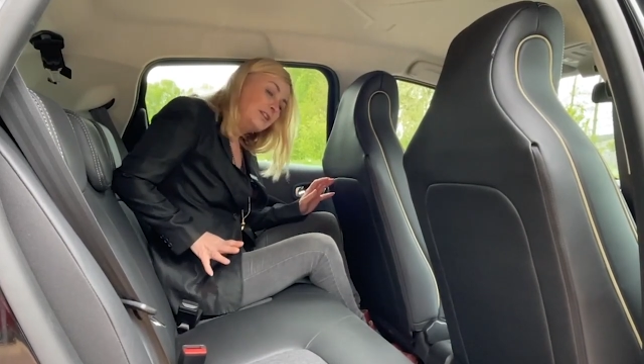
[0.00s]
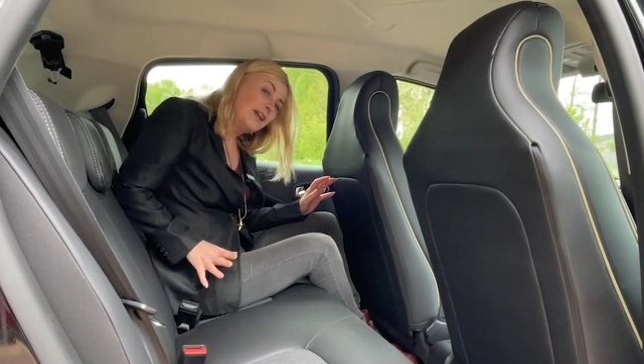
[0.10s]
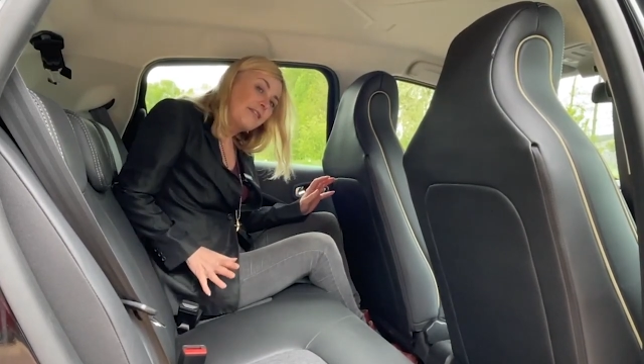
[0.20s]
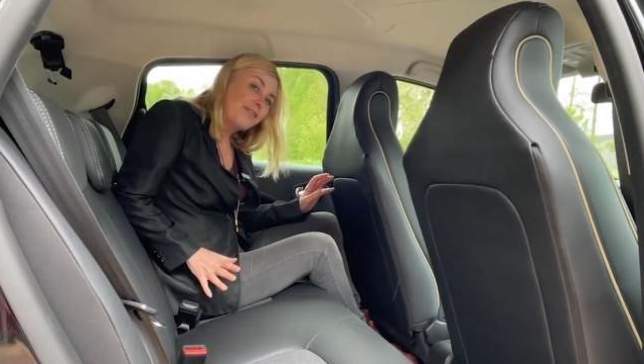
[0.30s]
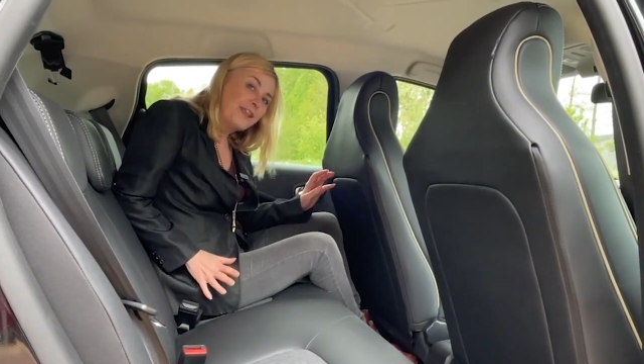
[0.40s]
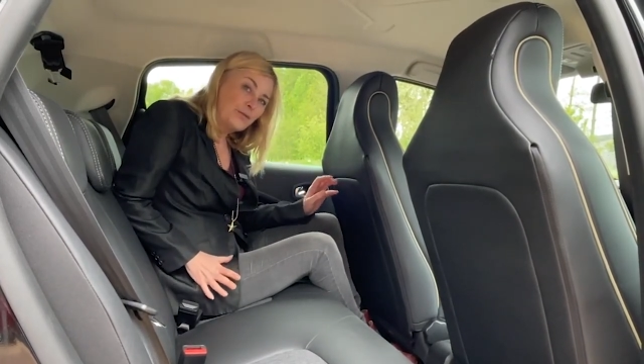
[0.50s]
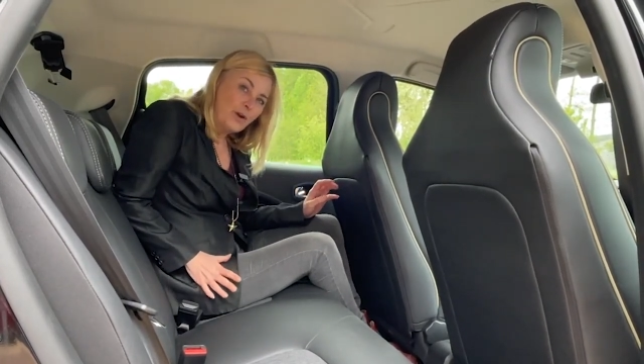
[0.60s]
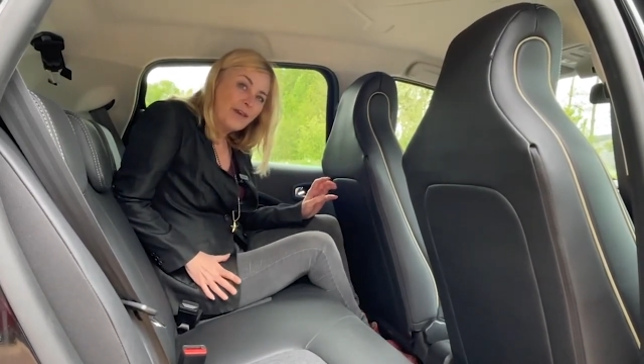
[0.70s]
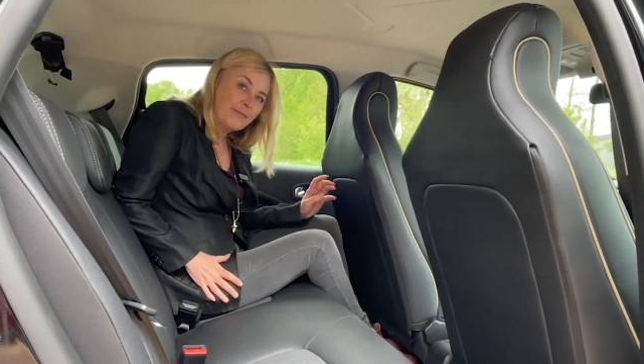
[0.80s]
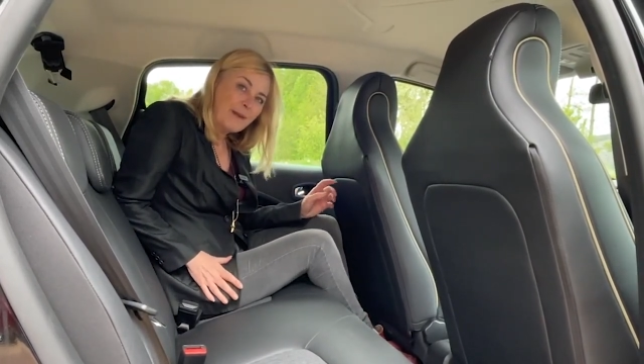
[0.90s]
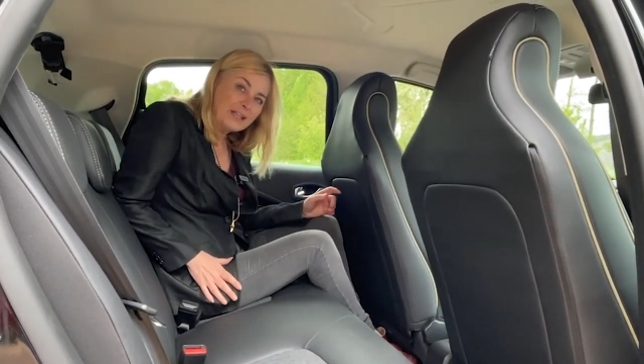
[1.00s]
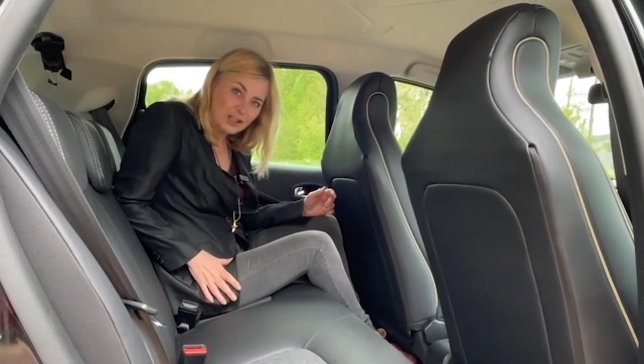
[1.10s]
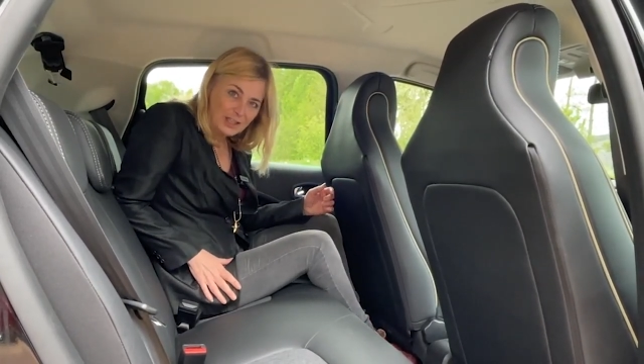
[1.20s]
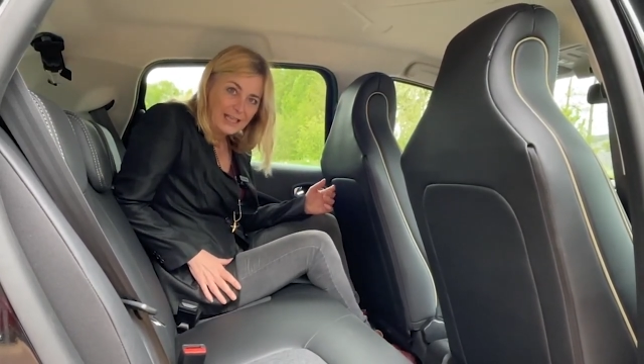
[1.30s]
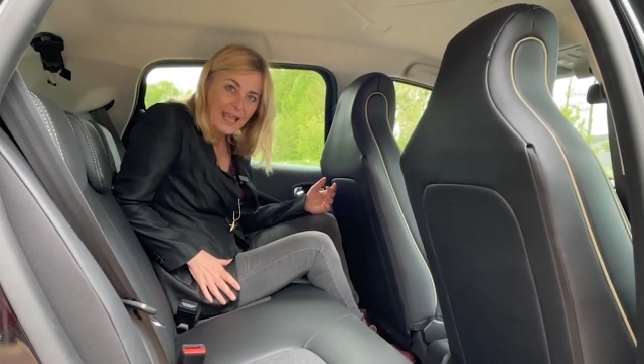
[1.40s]
other thing worth
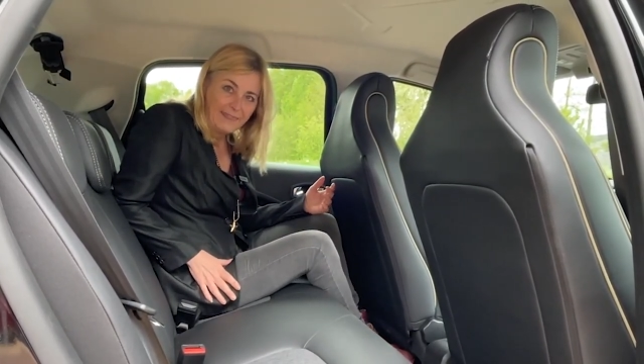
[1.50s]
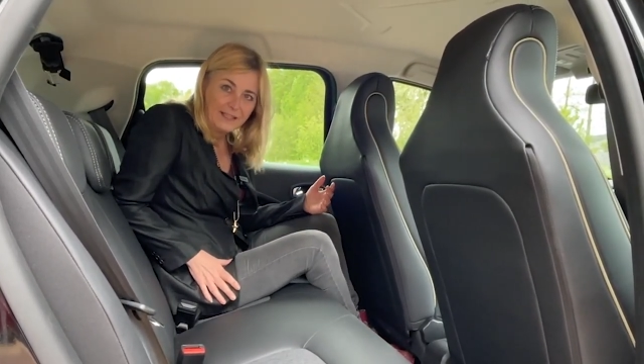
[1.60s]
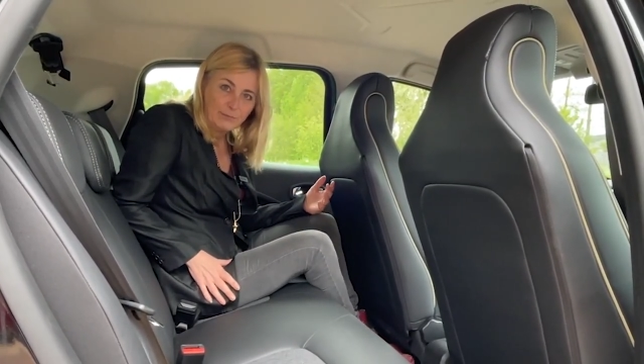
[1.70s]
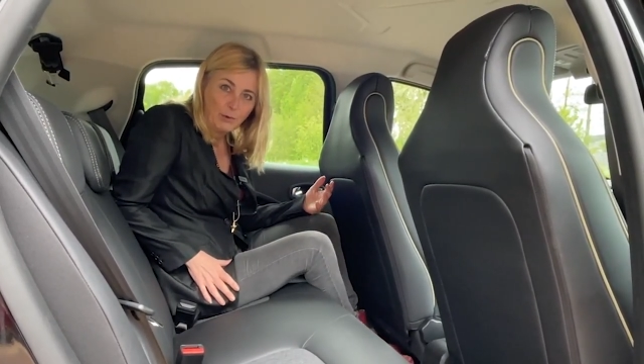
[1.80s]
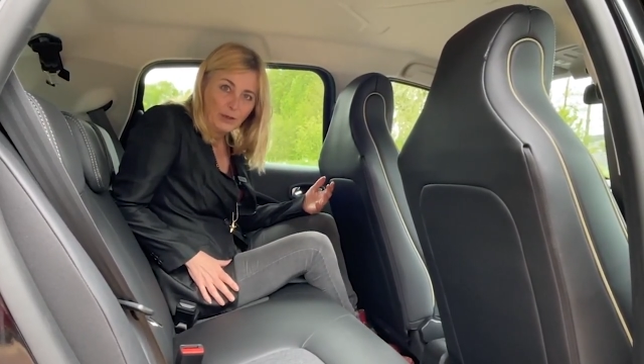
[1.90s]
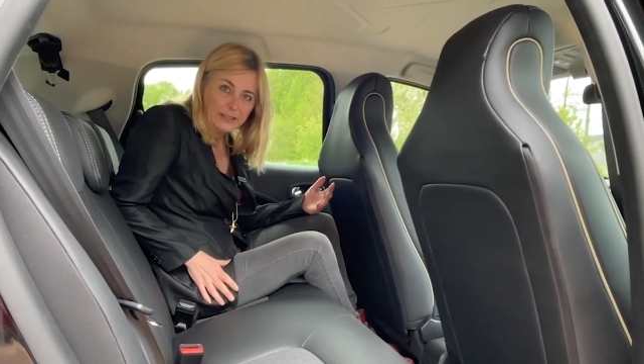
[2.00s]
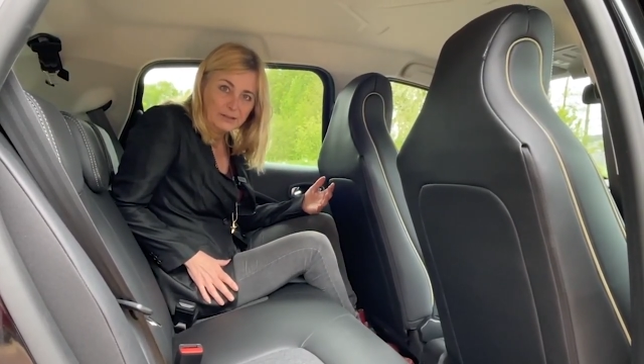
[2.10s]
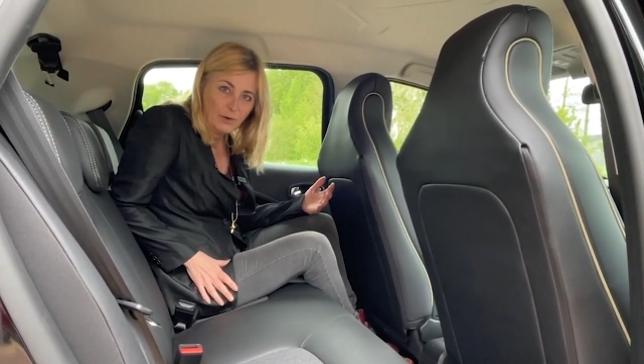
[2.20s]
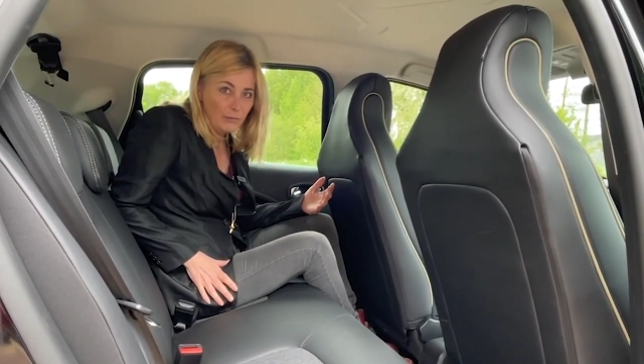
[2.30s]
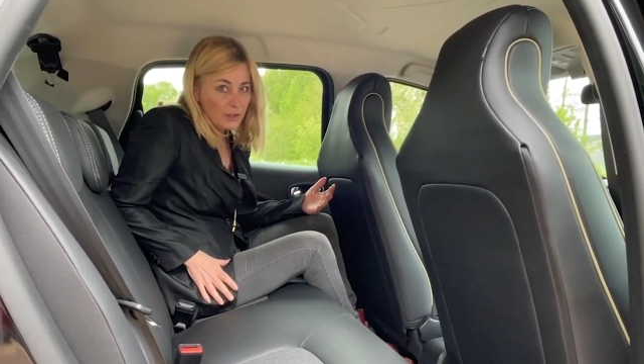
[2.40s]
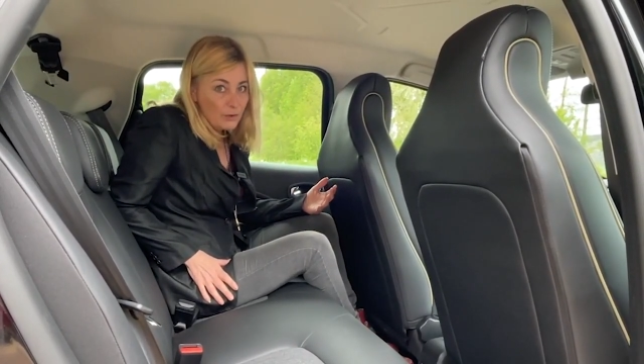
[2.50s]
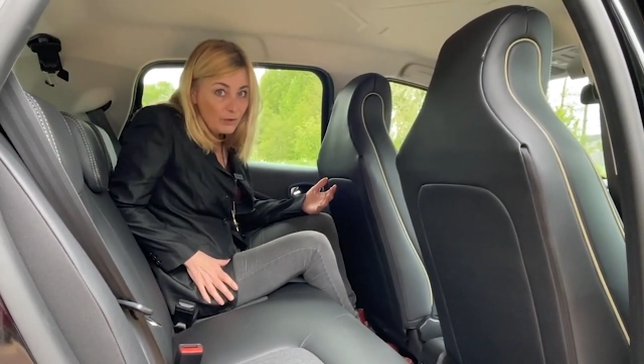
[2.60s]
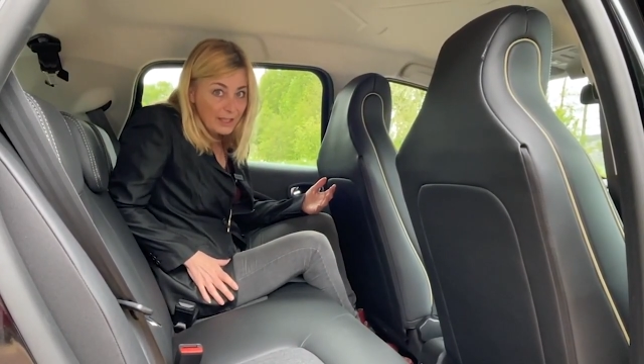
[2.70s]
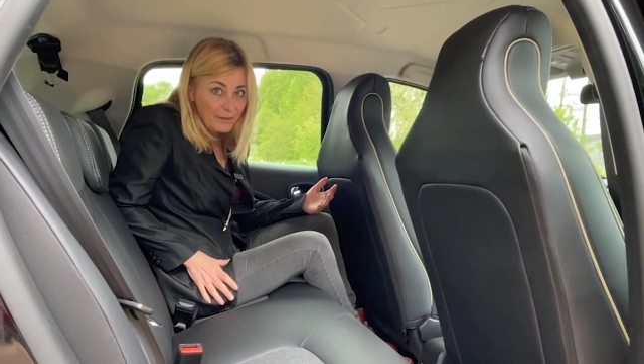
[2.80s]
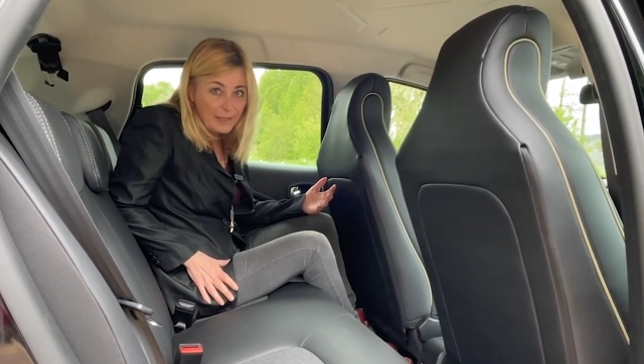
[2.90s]
mentioning at this point, when we're
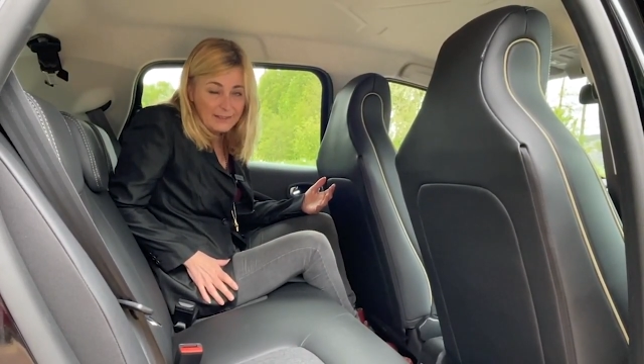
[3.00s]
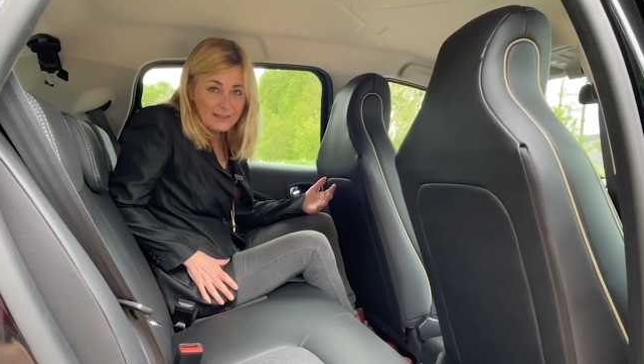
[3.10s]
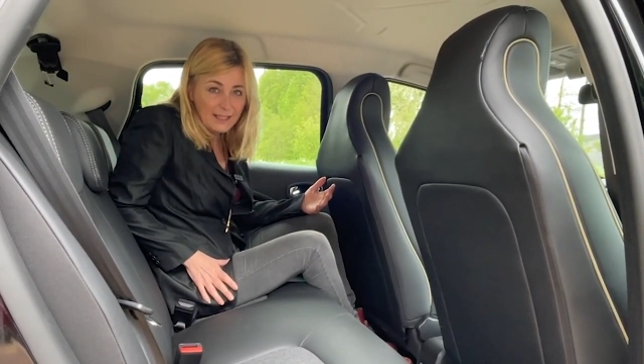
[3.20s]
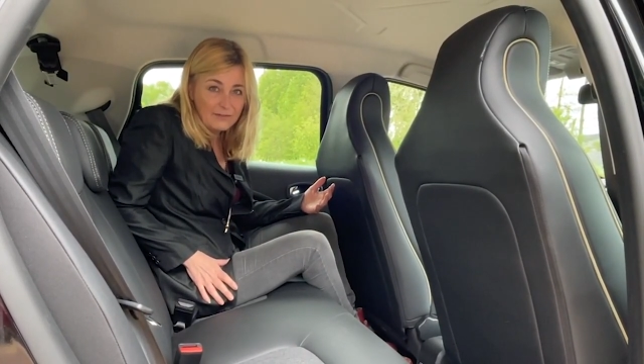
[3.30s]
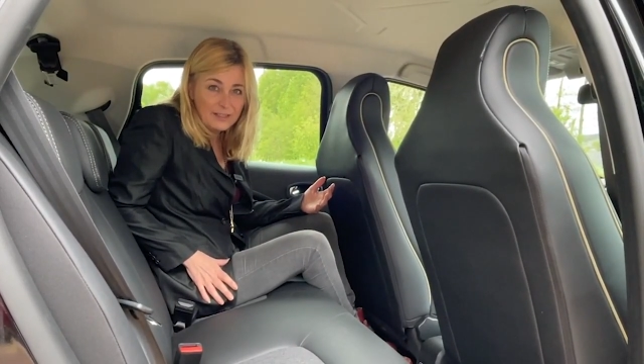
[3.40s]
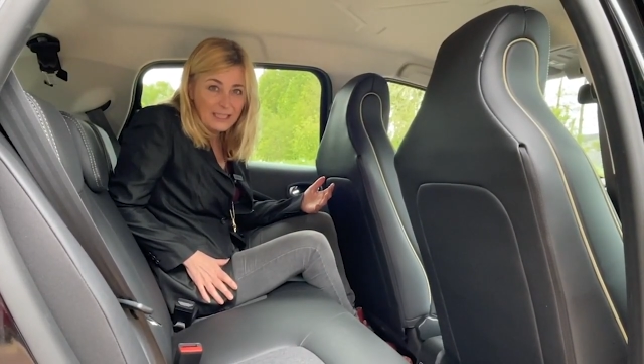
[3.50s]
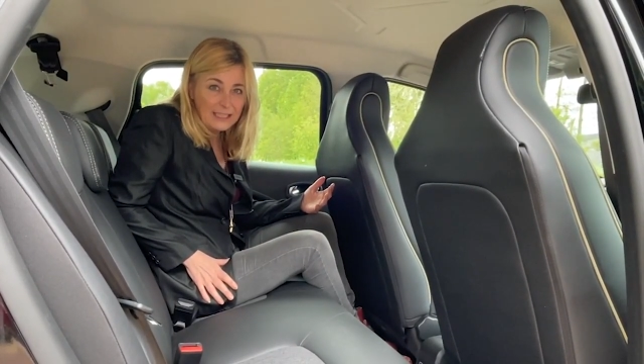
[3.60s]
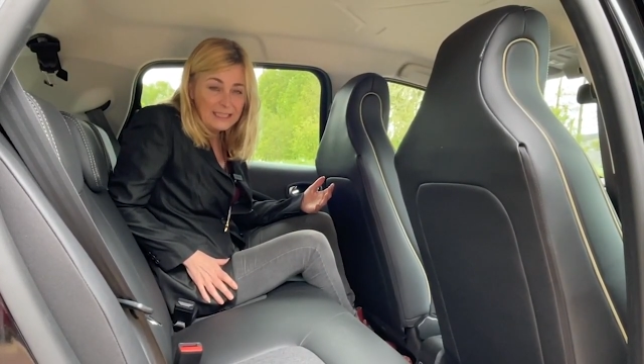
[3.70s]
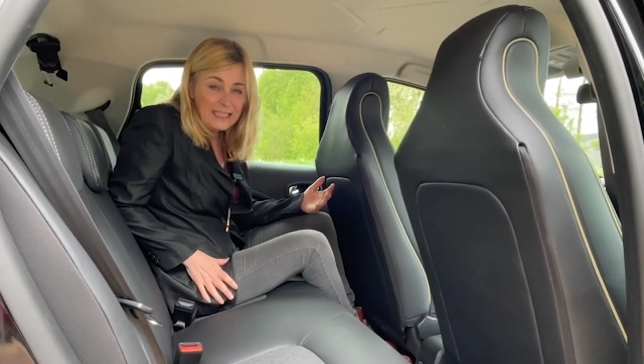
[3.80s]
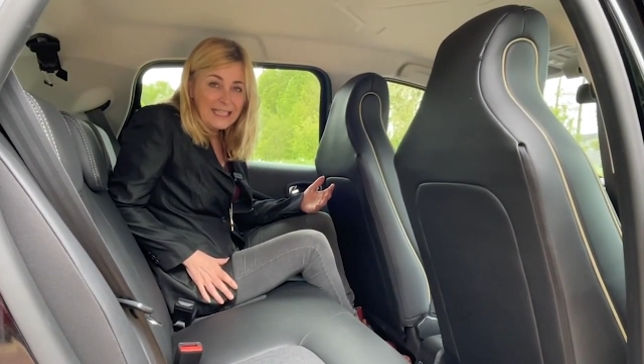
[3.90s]
talking about safety,